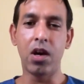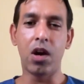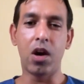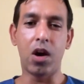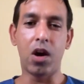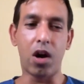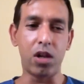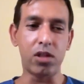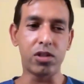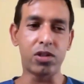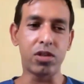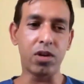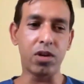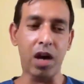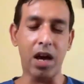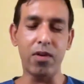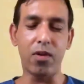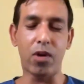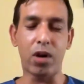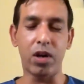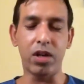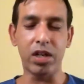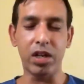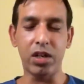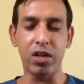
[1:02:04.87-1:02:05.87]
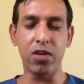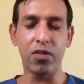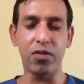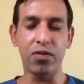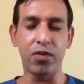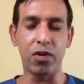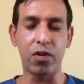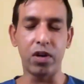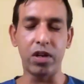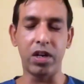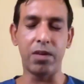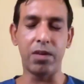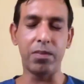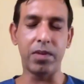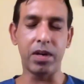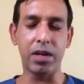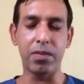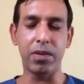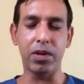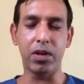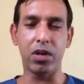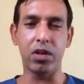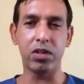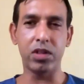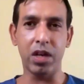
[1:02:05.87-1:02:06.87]
Also, I wanted your phone number
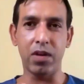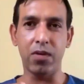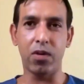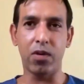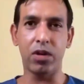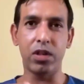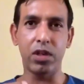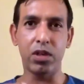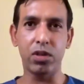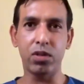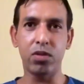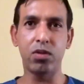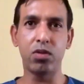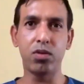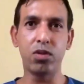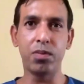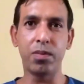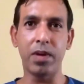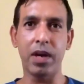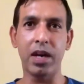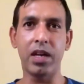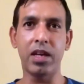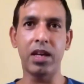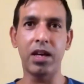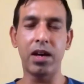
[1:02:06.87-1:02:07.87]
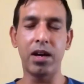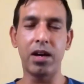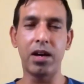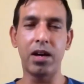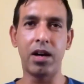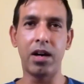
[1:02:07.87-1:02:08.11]
because I wanted to do my